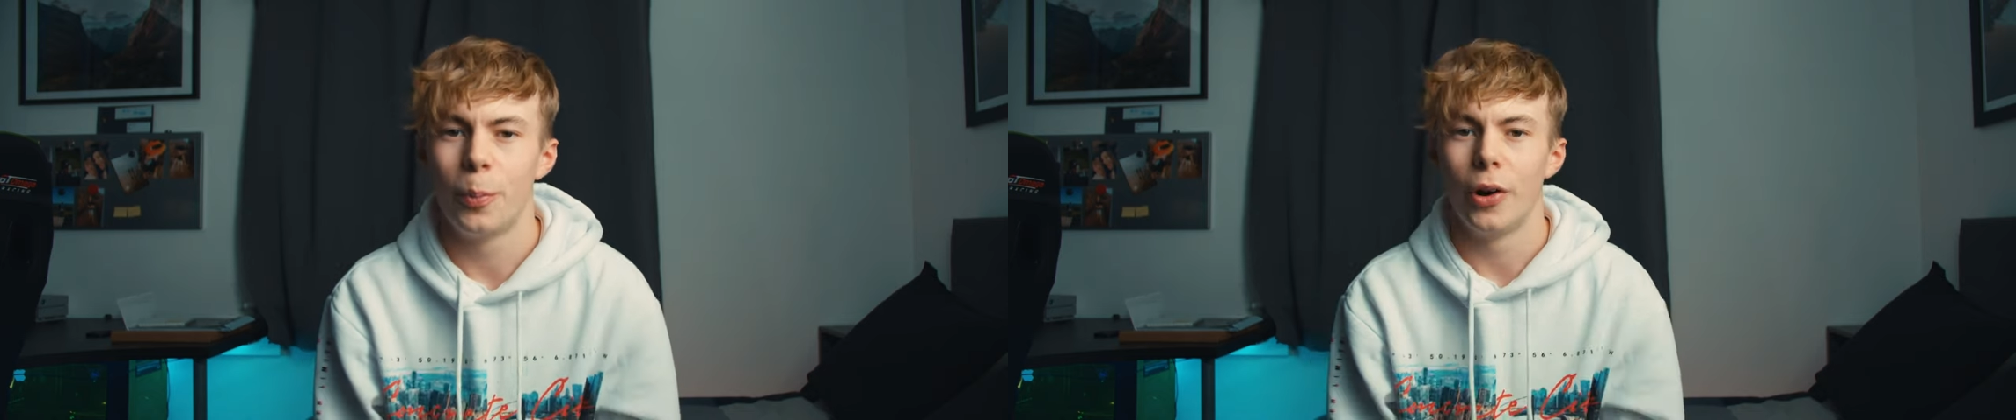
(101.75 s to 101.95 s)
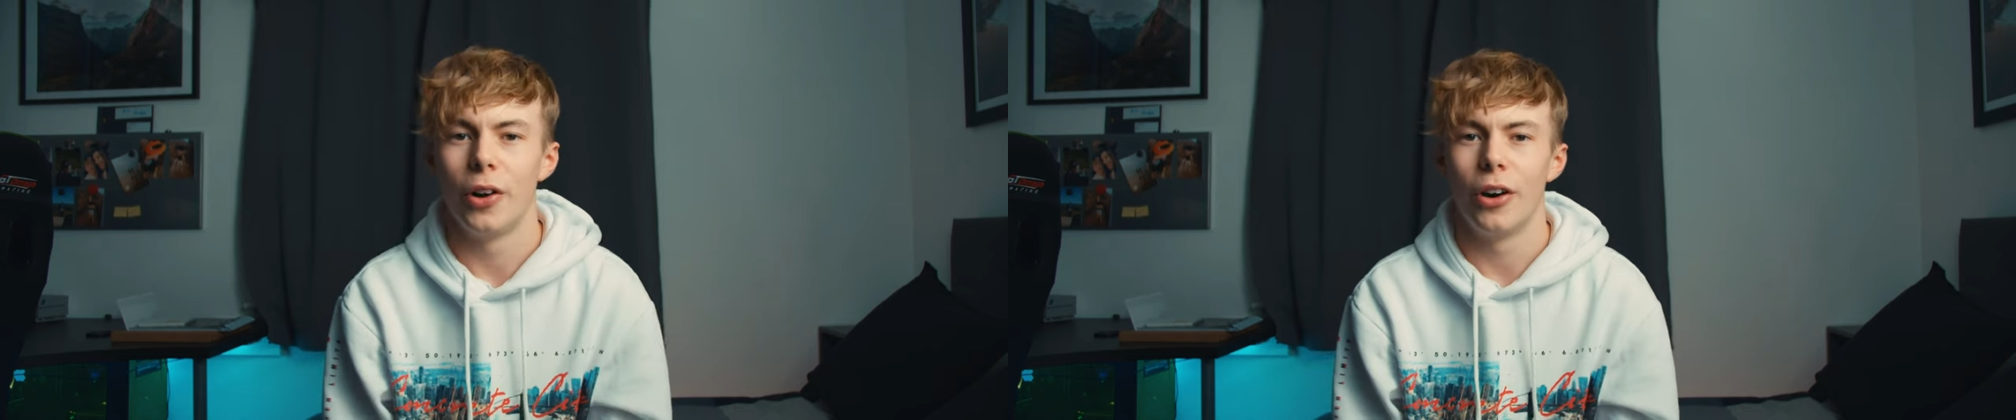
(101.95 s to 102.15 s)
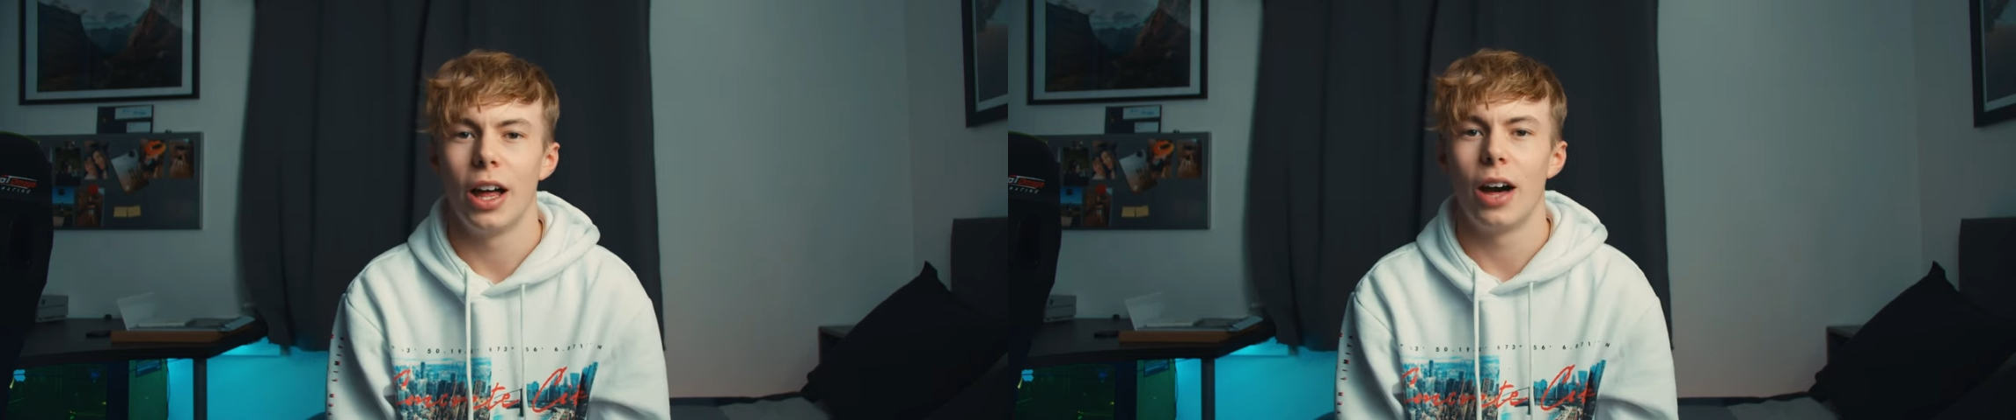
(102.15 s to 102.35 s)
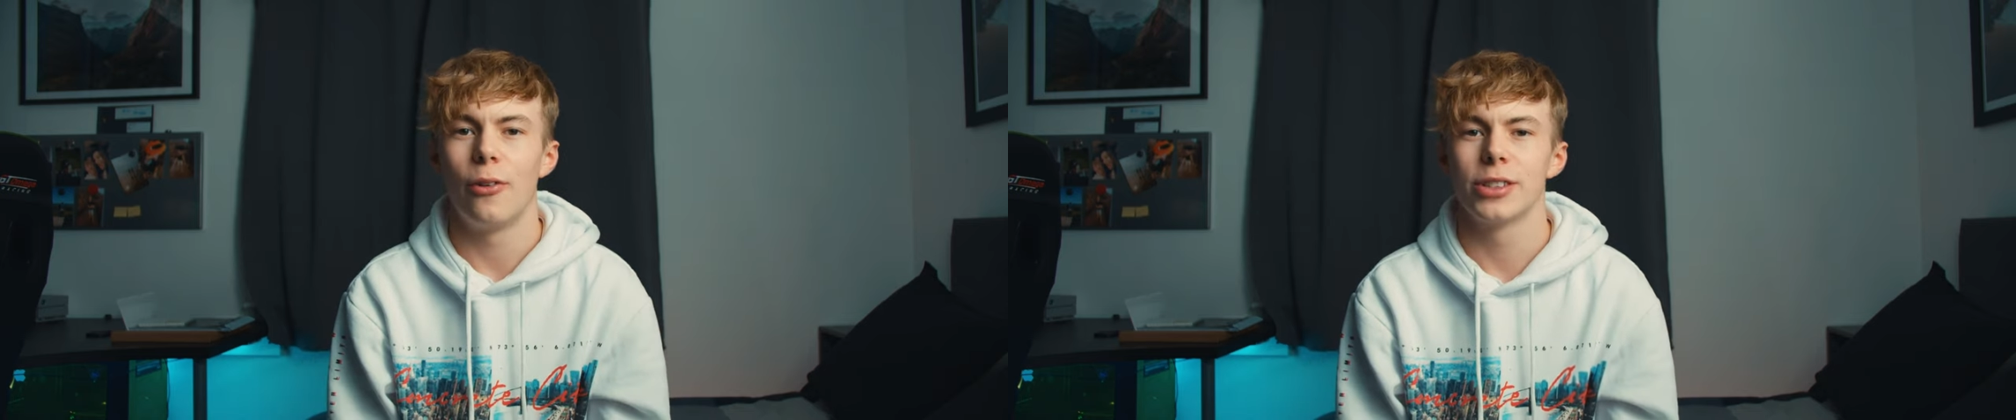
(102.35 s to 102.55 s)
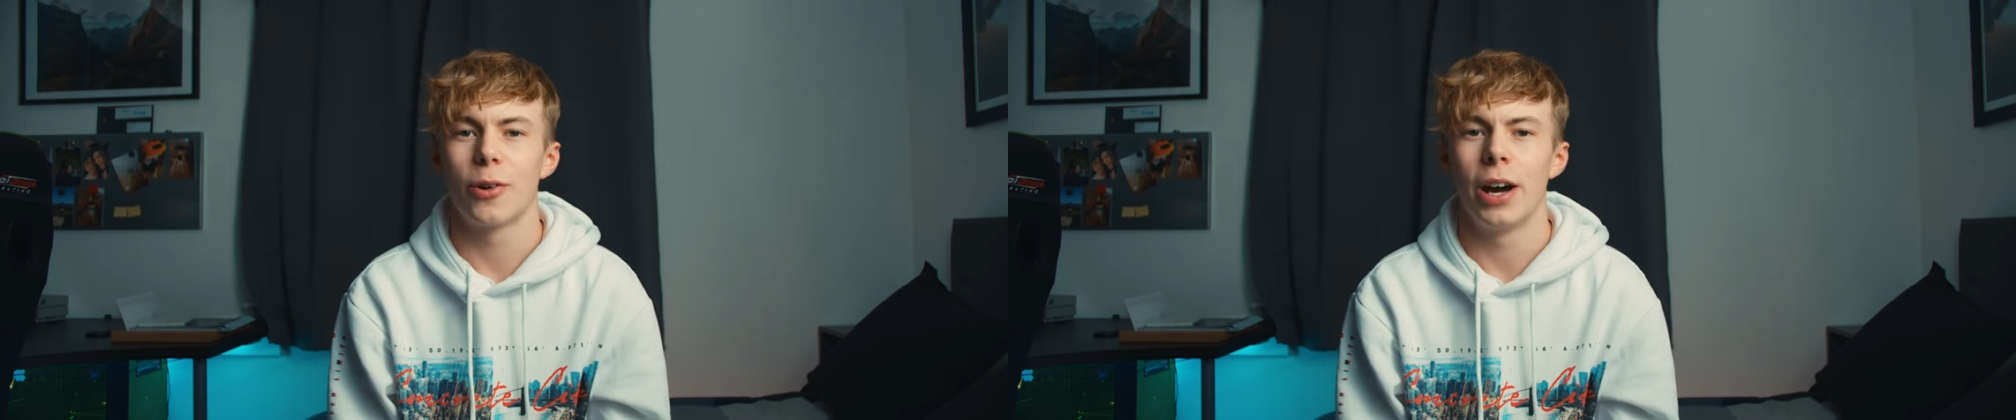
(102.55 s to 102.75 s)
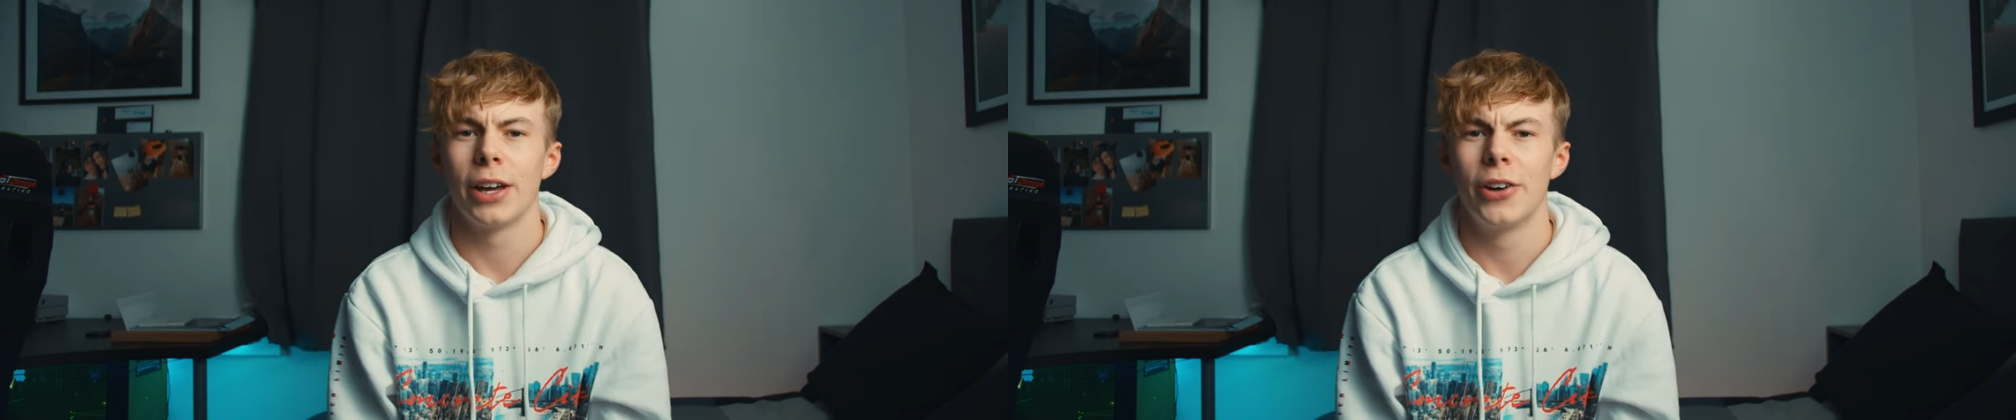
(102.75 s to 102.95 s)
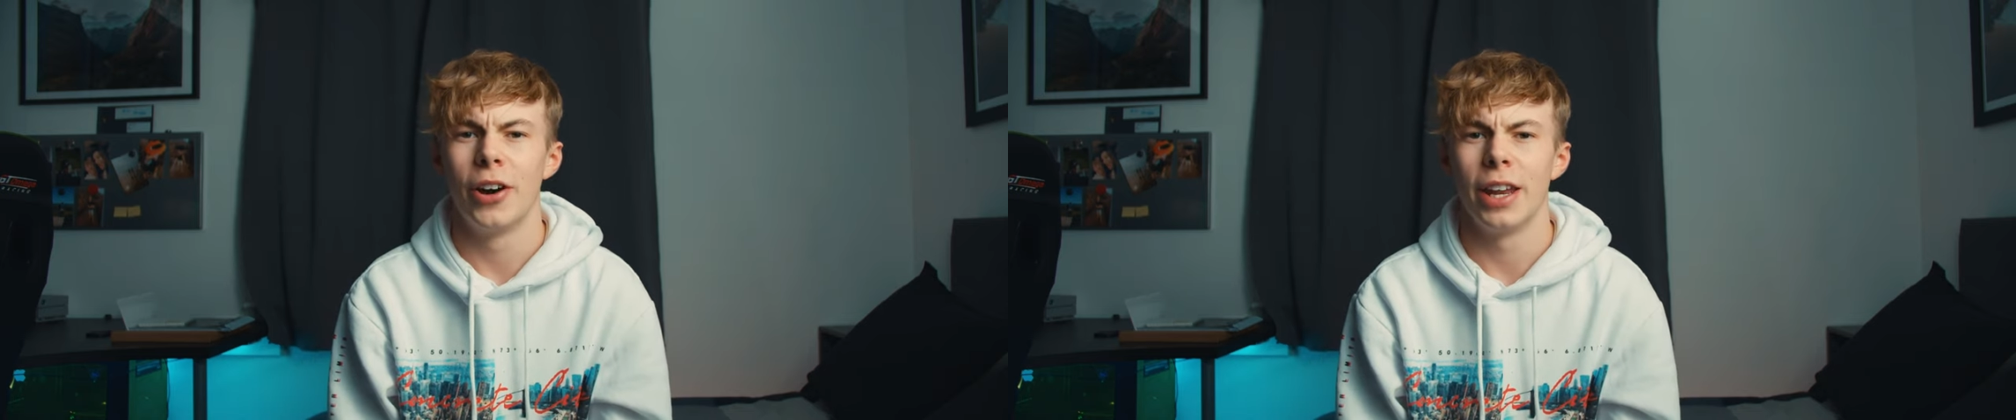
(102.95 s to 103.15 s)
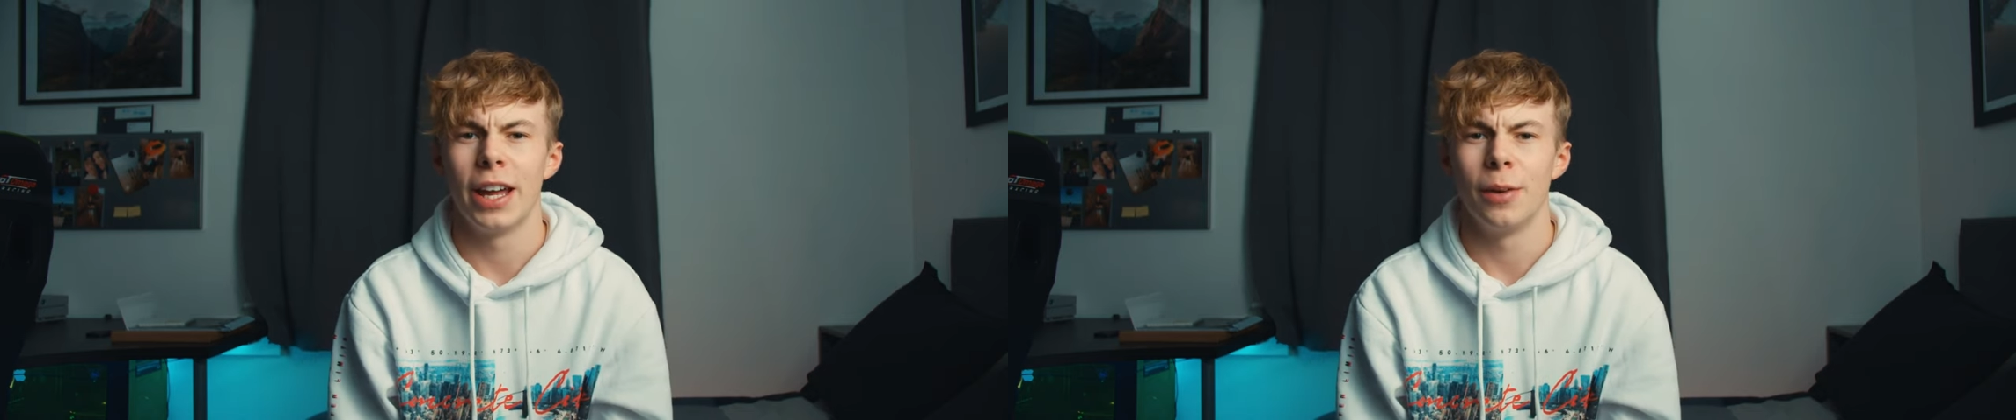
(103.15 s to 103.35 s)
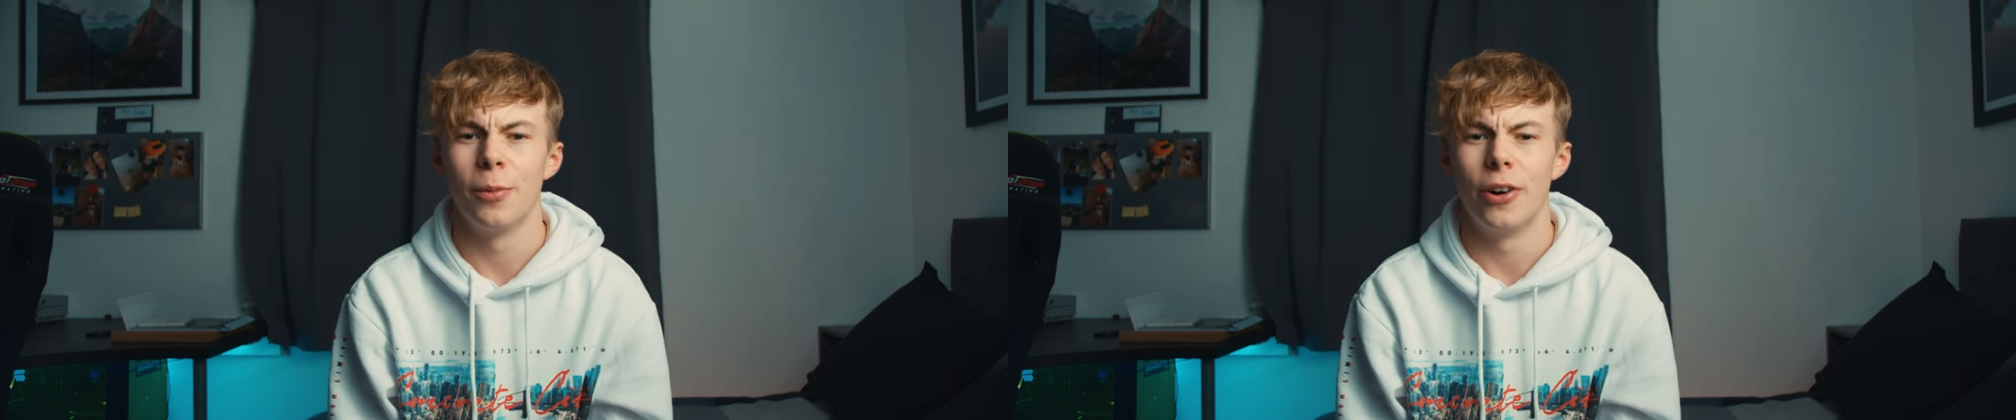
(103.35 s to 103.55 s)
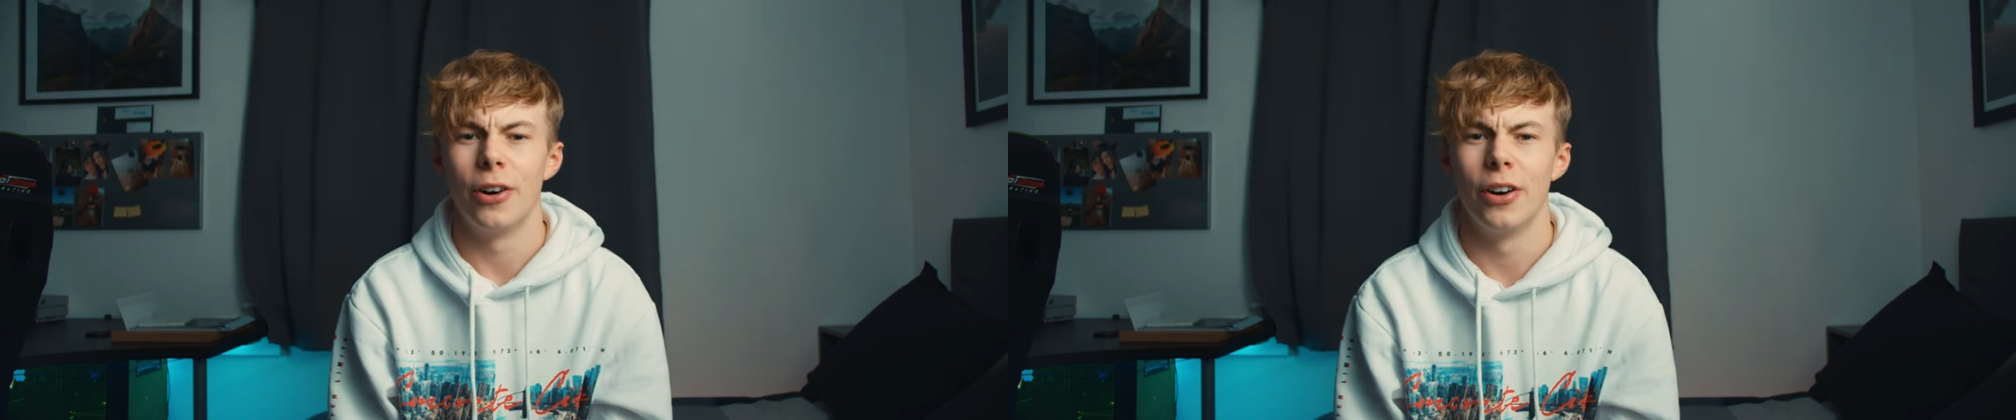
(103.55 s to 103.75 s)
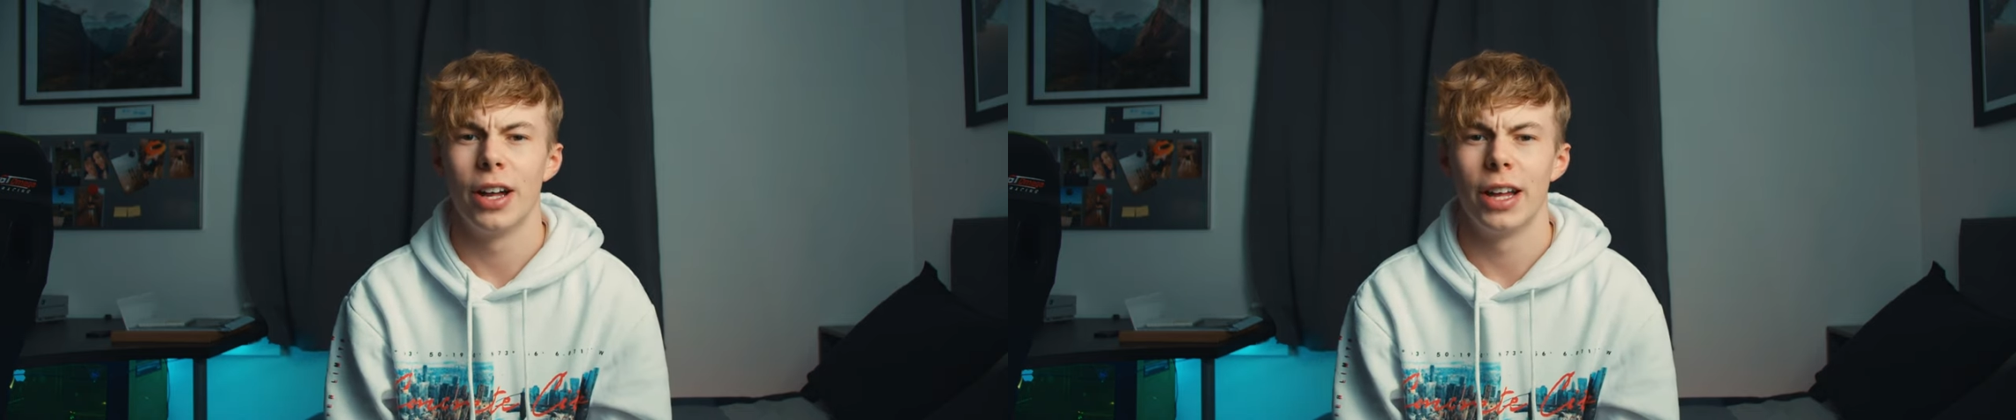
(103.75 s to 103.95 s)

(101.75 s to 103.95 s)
but I wasn't quite cutting it anymore.